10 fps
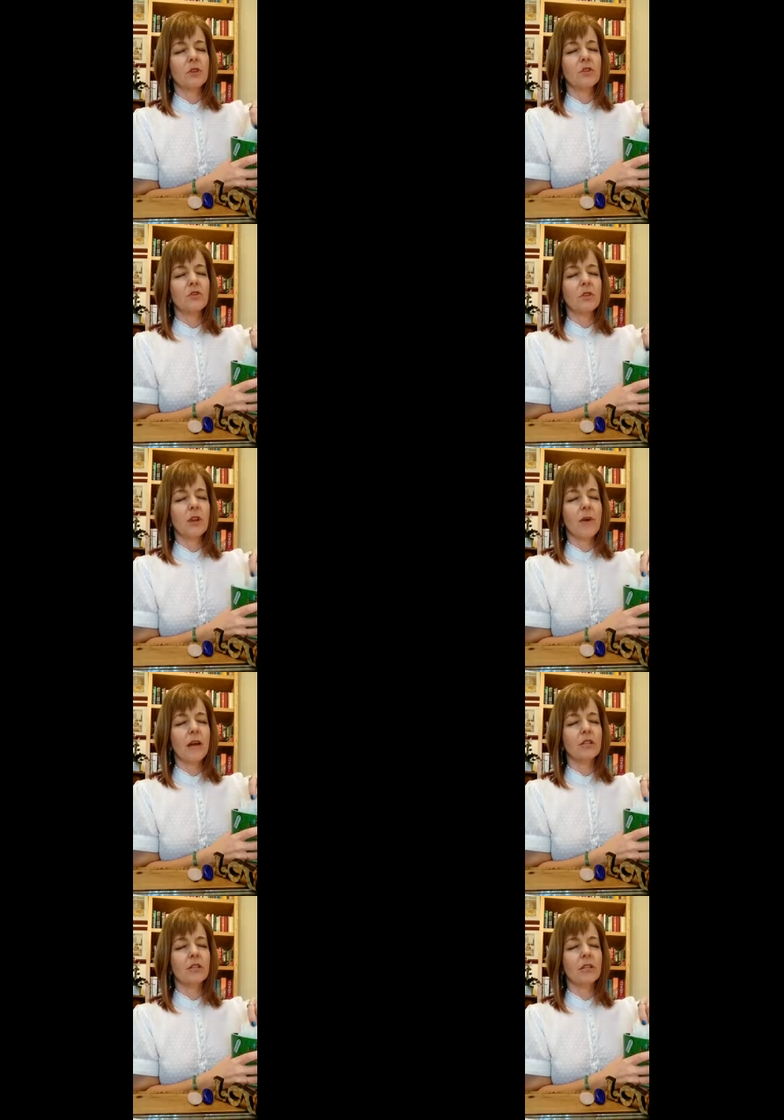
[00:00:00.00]
make sure that I'm
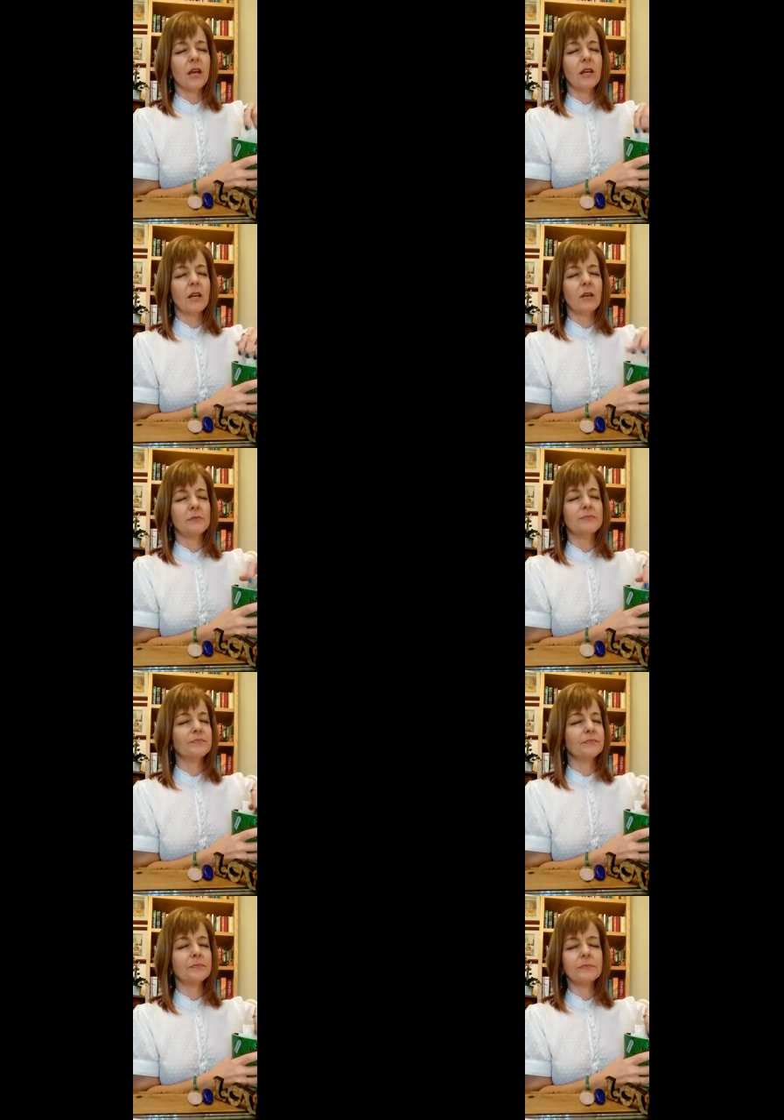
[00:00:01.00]
actually getting
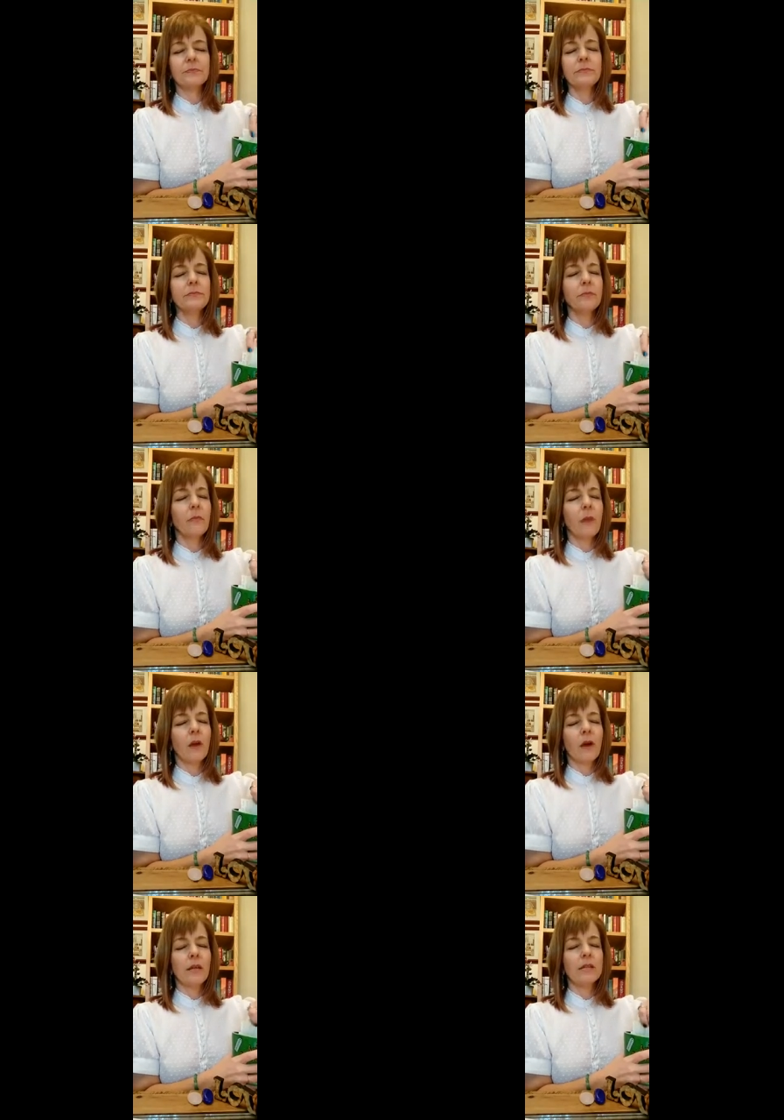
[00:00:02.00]

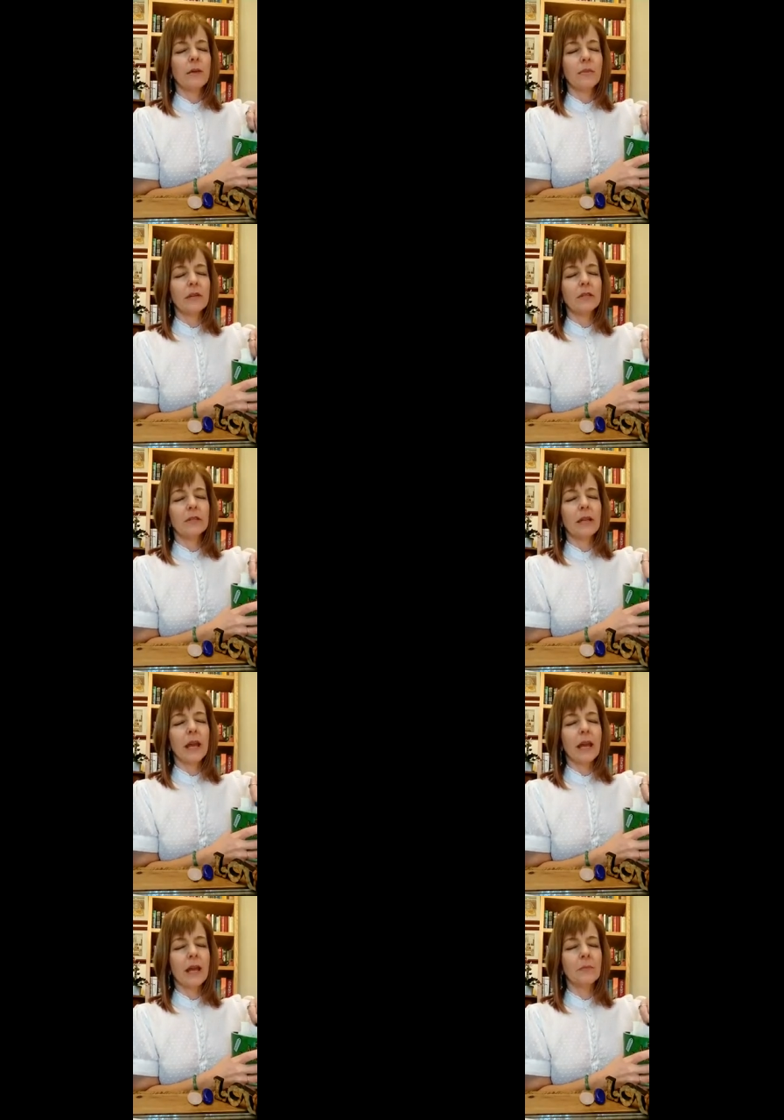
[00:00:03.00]
somebody's
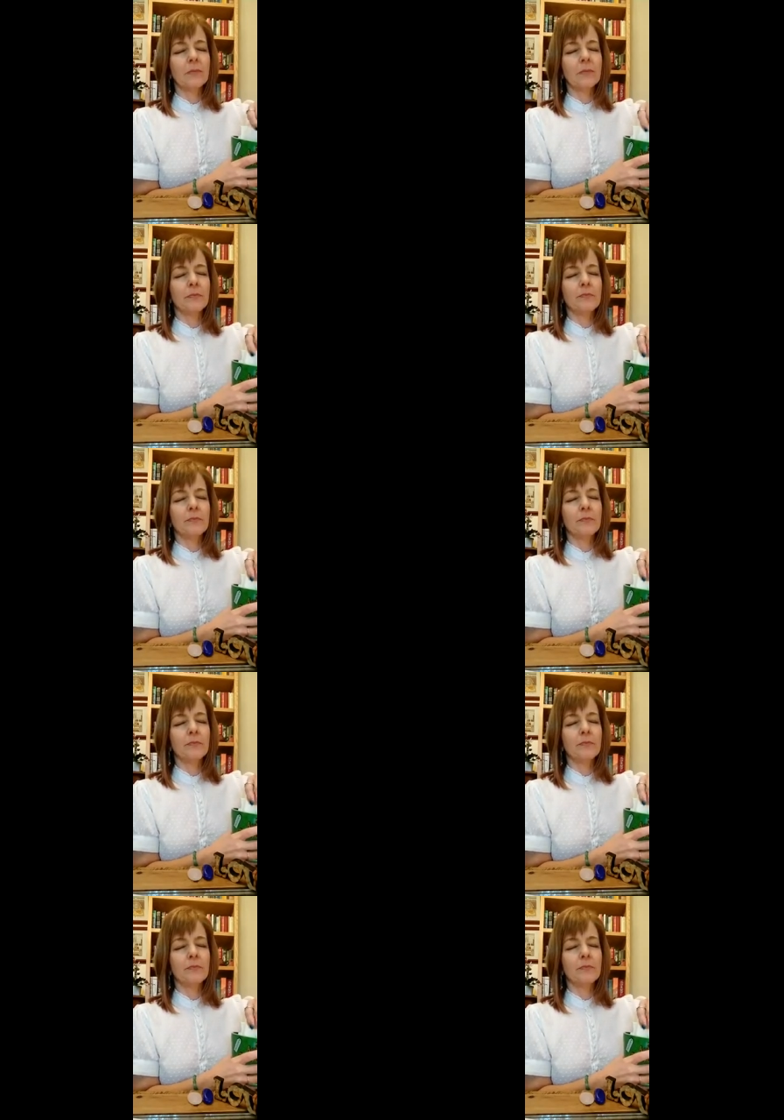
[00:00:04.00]
name.